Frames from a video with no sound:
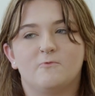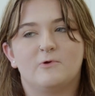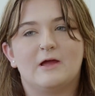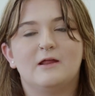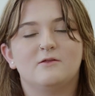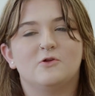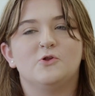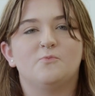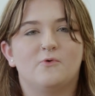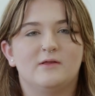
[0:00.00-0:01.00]
getting to
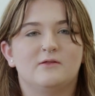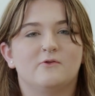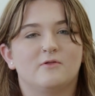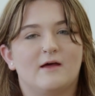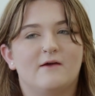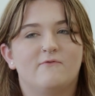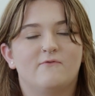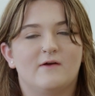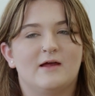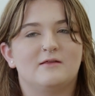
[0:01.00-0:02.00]
new points in their life.
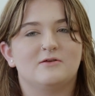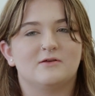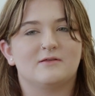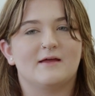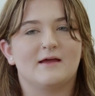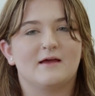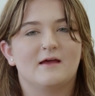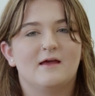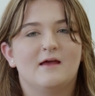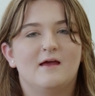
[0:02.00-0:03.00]
It's just like,
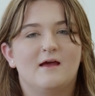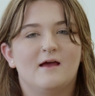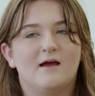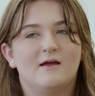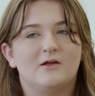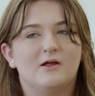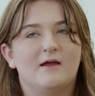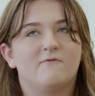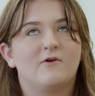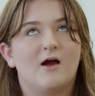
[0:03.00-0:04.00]

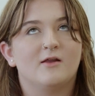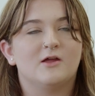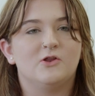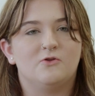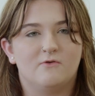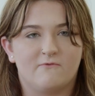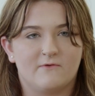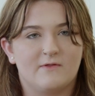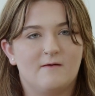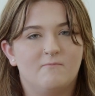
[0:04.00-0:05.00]
if God can do it for
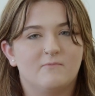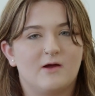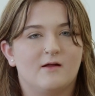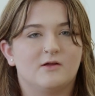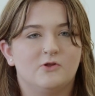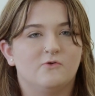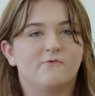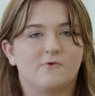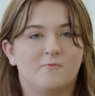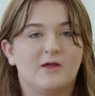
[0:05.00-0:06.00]
them, God can do it
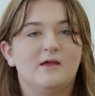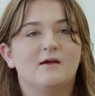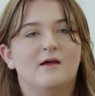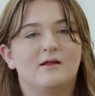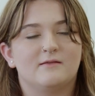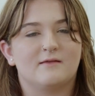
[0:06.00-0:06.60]
for me. And it's